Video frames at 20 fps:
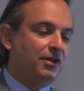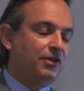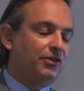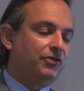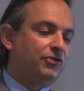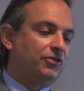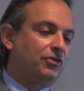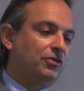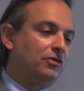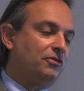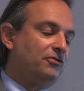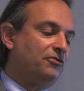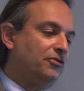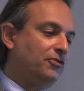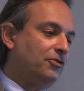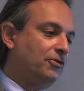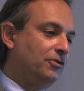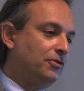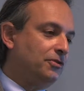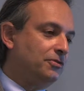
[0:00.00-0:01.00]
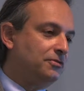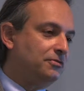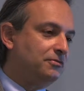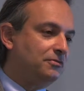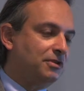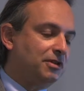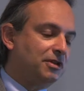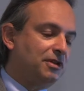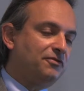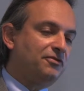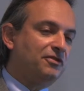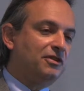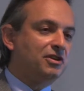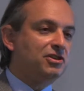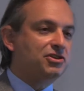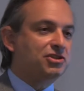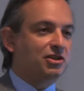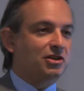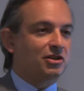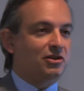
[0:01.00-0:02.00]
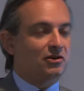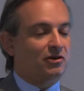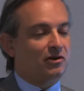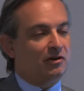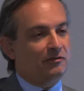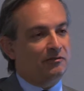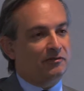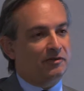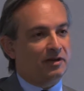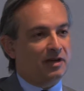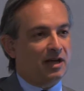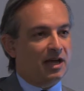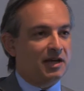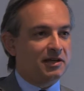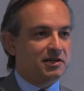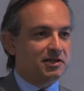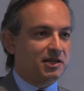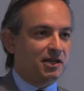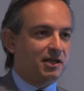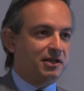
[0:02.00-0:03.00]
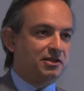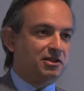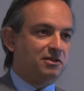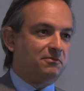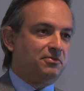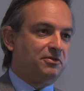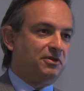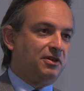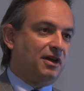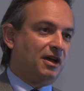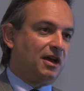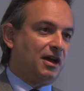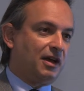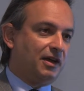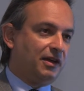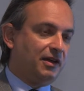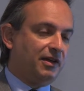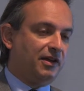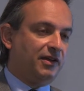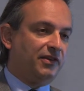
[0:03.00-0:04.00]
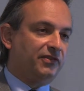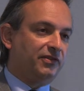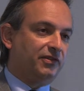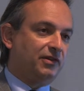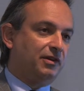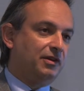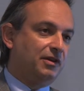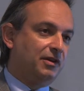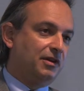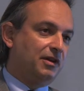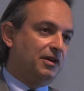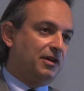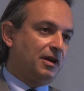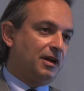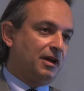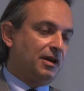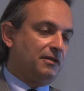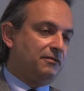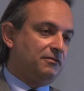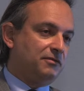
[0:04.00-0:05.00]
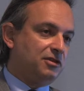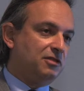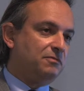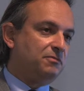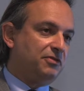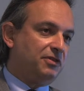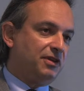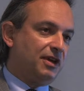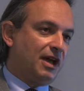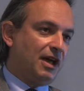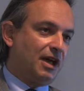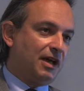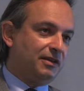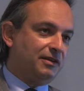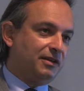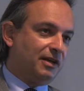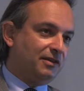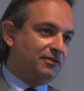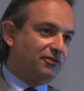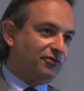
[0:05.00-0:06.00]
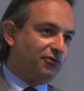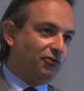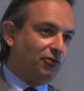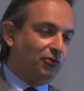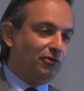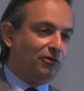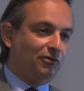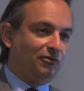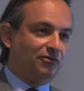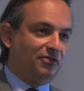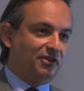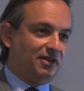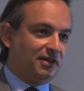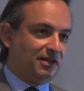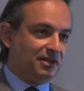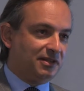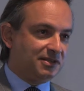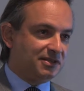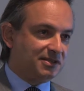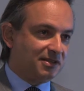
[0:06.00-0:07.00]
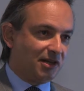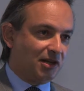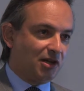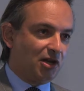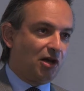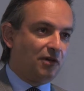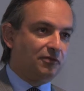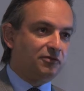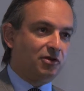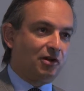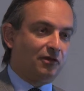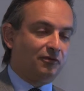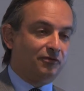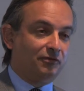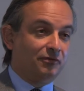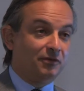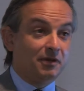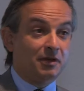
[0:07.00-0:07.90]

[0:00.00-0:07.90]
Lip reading: So for the definition of an ideal DPI is a DPI that fulfills a lot of